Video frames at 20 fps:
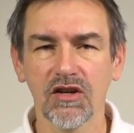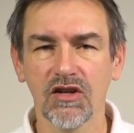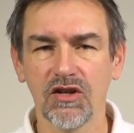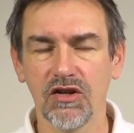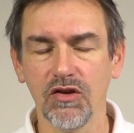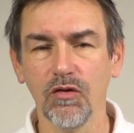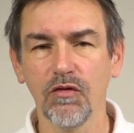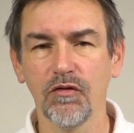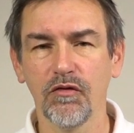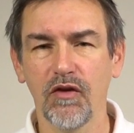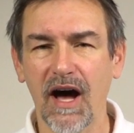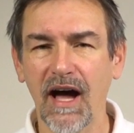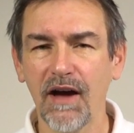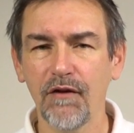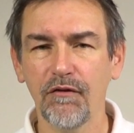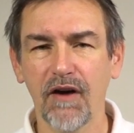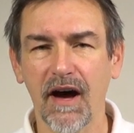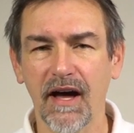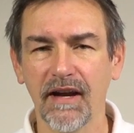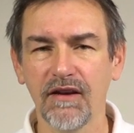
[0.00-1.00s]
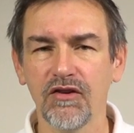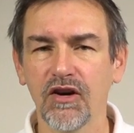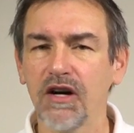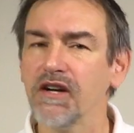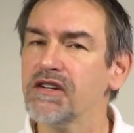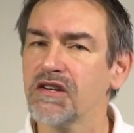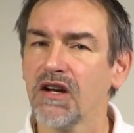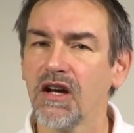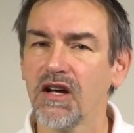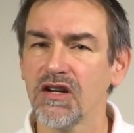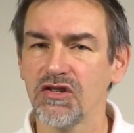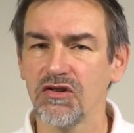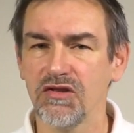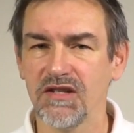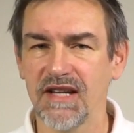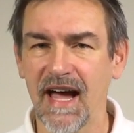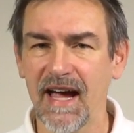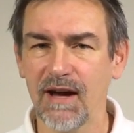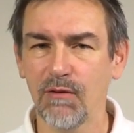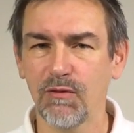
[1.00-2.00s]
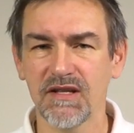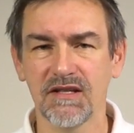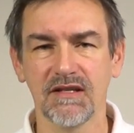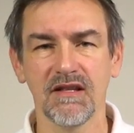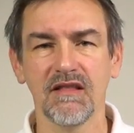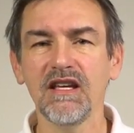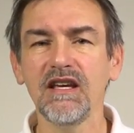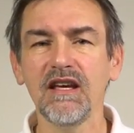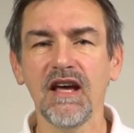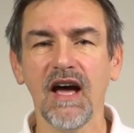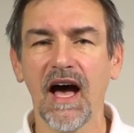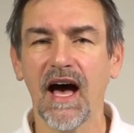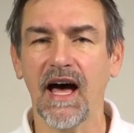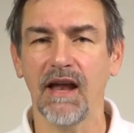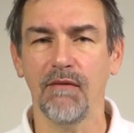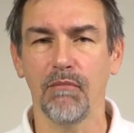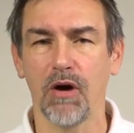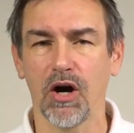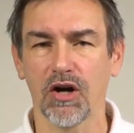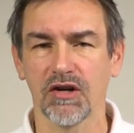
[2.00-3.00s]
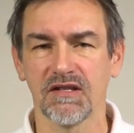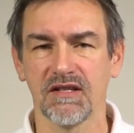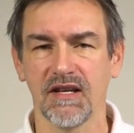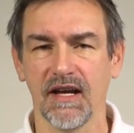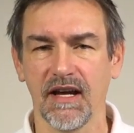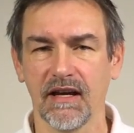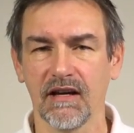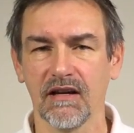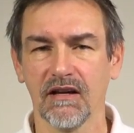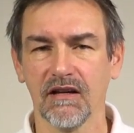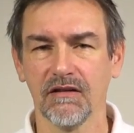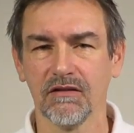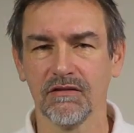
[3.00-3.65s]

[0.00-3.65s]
Q500 today with the unboxing.